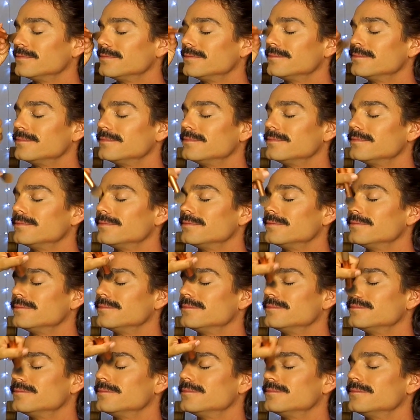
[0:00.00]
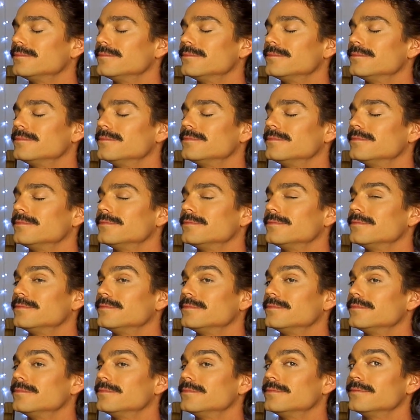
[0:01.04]

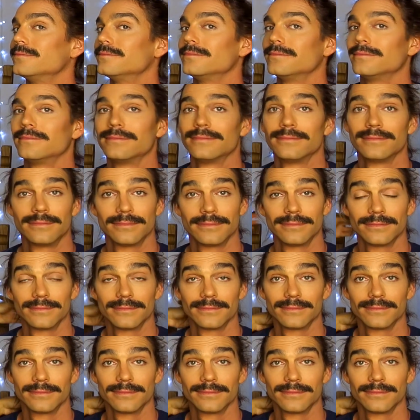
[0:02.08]
[no speech]